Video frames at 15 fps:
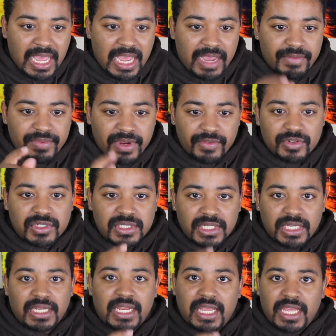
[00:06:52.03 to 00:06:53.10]
I've never
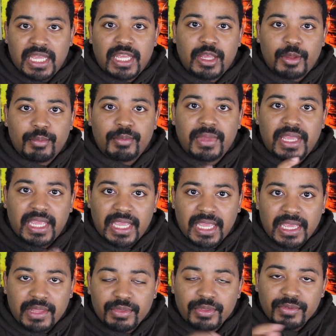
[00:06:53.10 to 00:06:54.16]
seen him
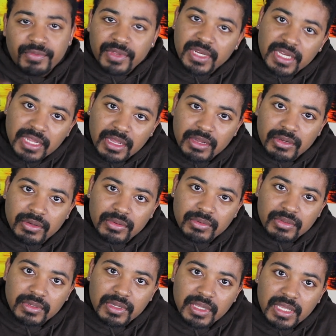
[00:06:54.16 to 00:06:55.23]
in the video.